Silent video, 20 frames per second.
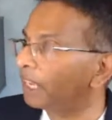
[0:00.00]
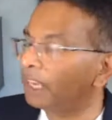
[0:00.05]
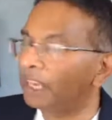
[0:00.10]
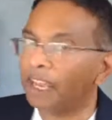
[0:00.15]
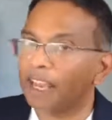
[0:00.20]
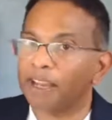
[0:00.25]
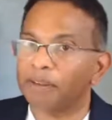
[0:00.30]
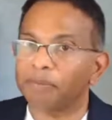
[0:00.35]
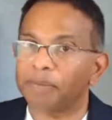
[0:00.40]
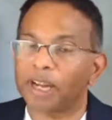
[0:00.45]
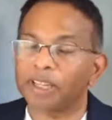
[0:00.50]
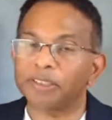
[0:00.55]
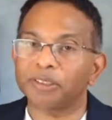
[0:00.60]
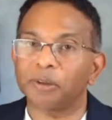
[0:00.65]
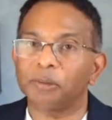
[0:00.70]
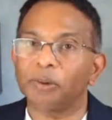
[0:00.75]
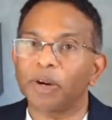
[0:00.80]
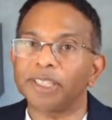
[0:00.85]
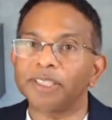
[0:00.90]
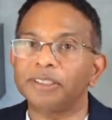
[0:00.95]
I saw
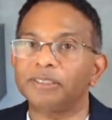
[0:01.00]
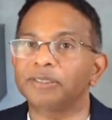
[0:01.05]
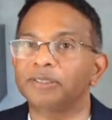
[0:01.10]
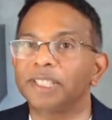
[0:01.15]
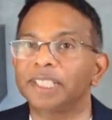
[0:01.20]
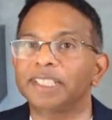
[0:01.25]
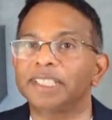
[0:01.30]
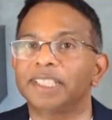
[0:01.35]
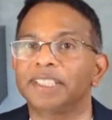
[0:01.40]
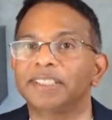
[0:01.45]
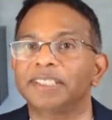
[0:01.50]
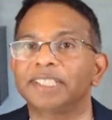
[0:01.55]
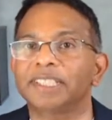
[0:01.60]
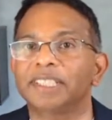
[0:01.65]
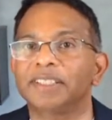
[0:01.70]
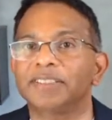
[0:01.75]
one research survey